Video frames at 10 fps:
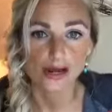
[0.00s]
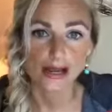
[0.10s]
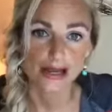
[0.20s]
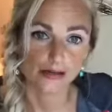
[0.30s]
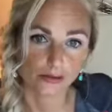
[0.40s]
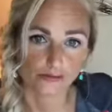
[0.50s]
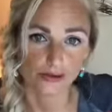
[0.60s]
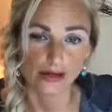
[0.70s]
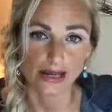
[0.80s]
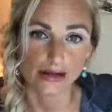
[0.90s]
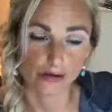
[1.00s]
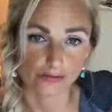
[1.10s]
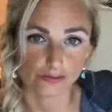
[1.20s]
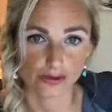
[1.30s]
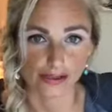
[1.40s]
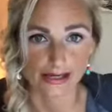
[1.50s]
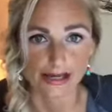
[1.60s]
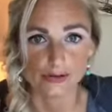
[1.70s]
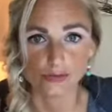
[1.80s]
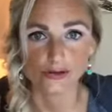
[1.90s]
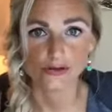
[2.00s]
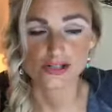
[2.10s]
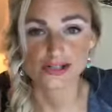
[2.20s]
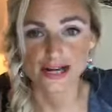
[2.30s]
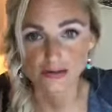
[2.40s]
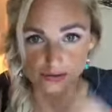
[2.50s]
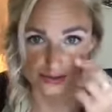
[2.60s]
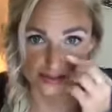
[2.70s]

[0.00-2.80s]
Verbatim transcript: and over and over again. And when those cycles